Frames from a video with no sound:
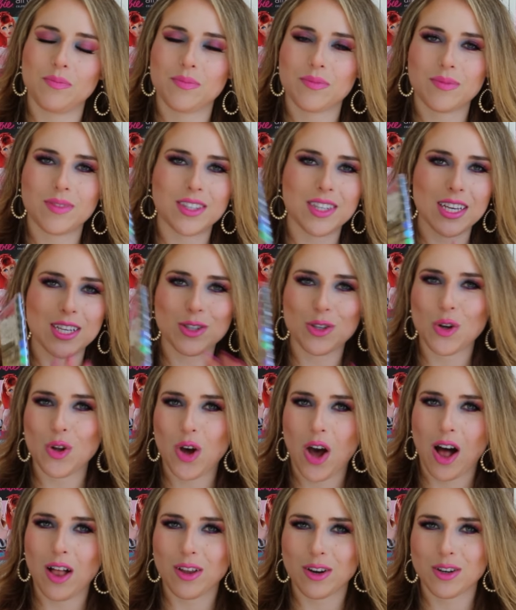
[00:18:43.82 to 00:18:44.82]
seasonal
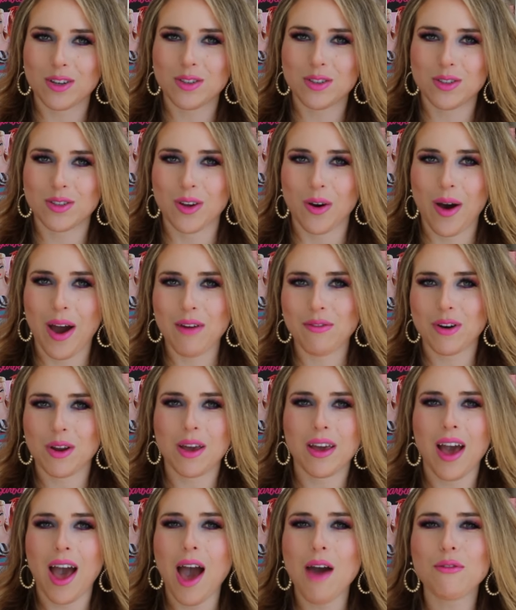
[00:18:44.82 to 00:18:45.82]
colors. So
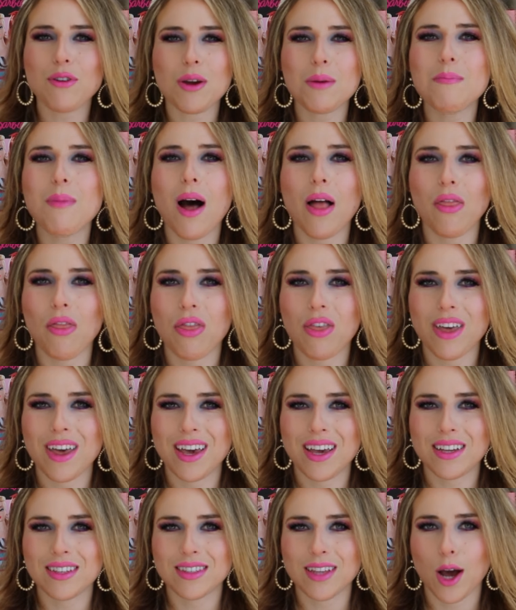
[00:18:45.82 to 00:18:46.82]
every month
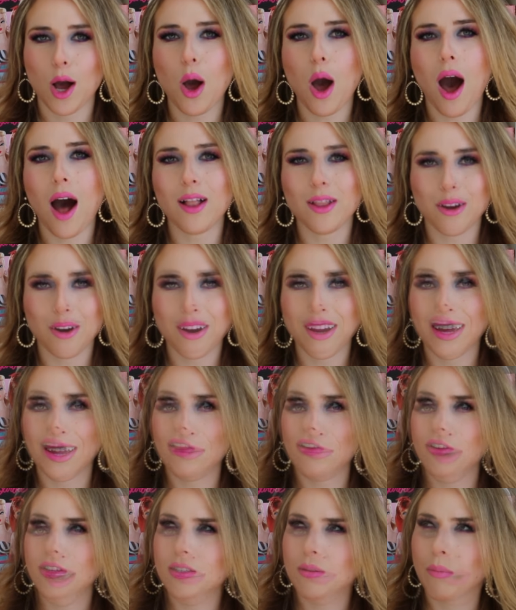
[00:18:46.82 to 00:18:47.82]
is a color, and
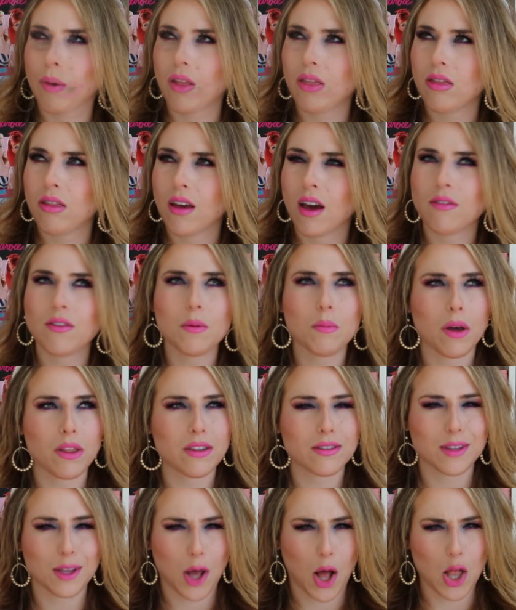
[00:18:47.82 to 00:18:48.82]
there is a month. Every
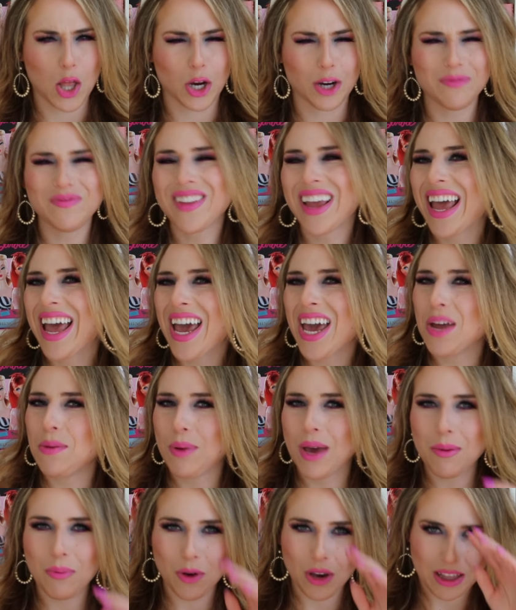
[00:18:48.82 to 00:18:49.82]
month is a color in
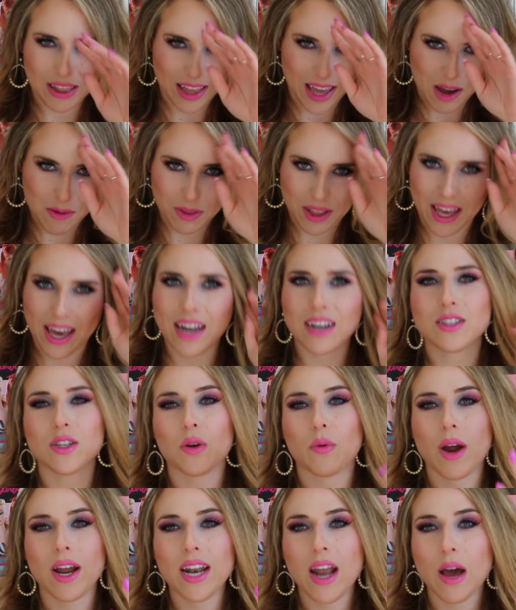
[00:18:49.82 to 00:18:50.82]
Paper and Glam land.
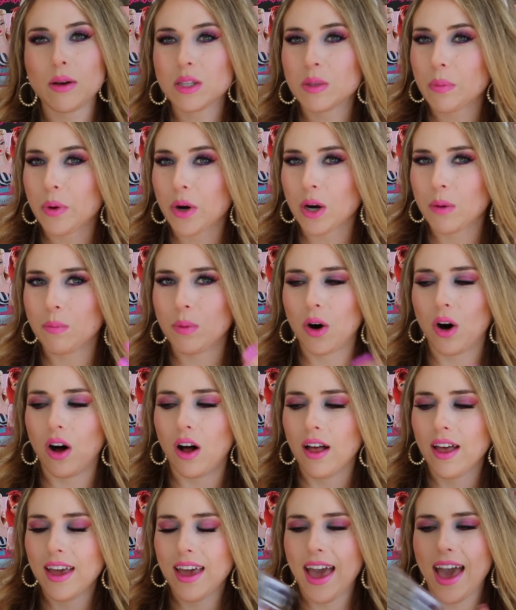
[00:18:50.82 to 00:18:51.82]
So right now it's
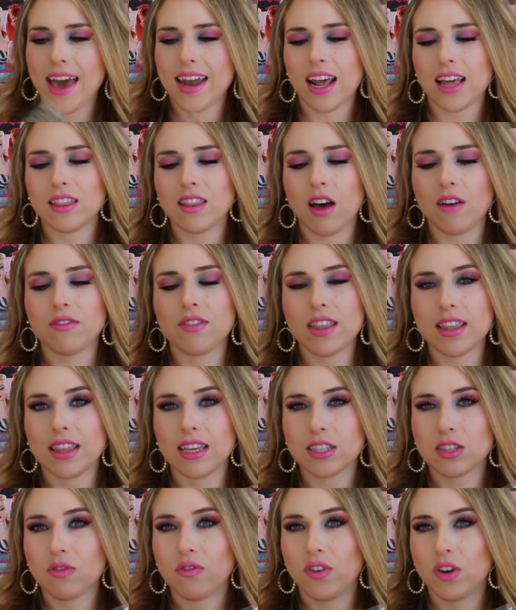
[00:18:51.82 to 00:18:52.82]
purple, and I love that
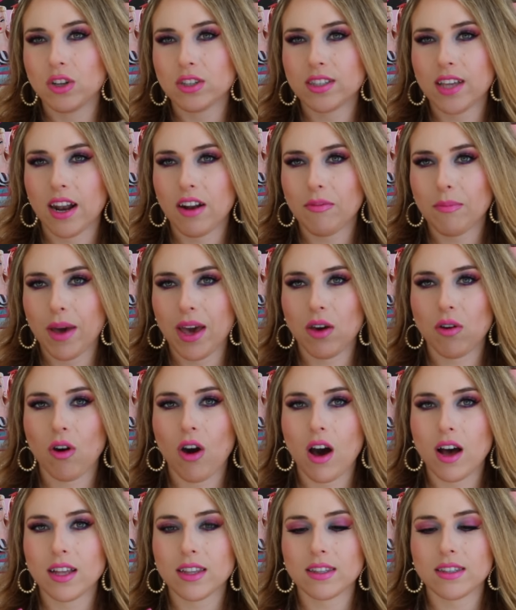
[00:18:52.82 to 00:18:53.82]
this full set of
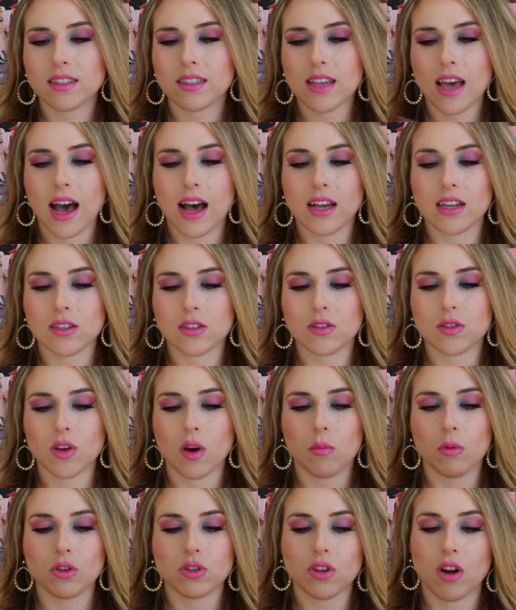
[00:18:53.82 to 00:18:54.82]
microns has
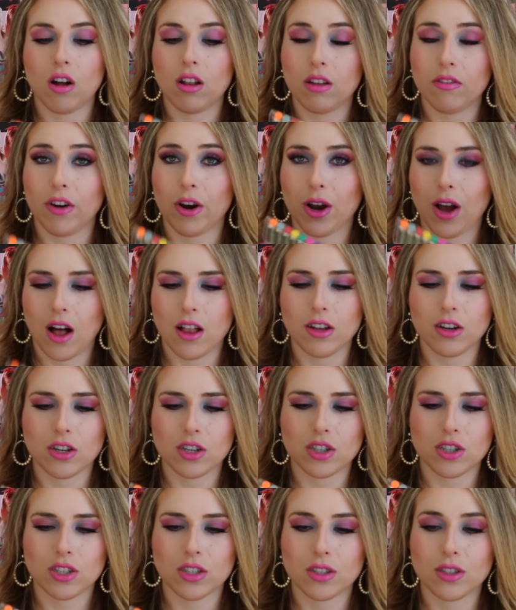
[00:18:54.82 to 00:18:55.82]
almost all of our
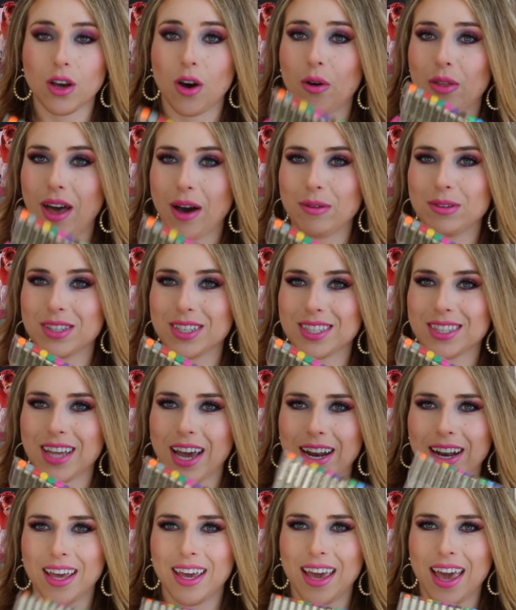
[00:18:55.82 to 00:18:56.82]
colors. So that was
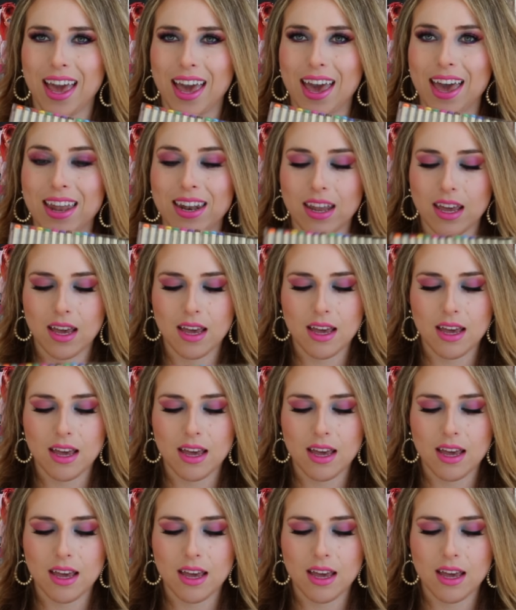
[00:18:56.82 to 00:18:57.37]
exciting, and